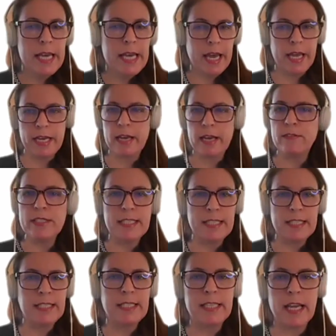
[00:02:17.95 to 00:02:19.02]
And ever
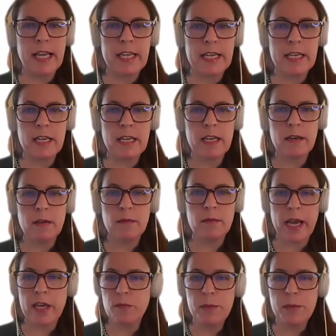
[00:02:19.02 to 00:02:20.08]
since then,
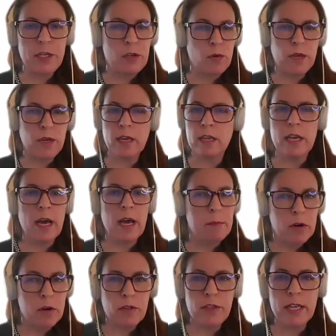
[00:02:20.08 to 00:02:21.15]
I have been doing a
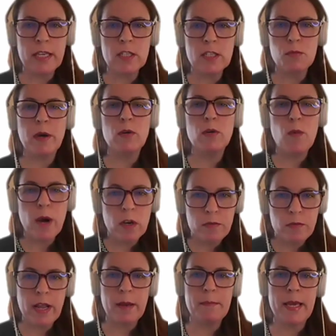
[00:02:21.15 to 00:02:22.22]
number of things, but one
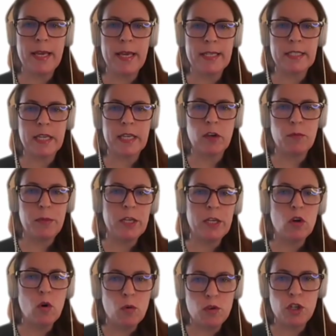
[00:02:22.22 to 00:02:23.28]
of them is I have been
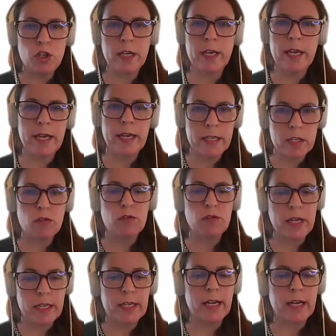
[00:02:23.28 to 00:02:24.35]
coaching in the
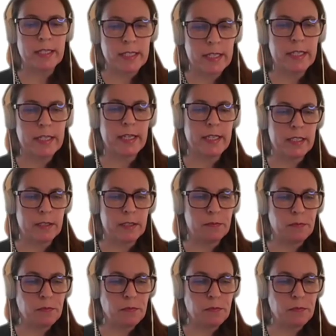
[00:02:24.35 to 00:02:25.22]
Creator Accelerator.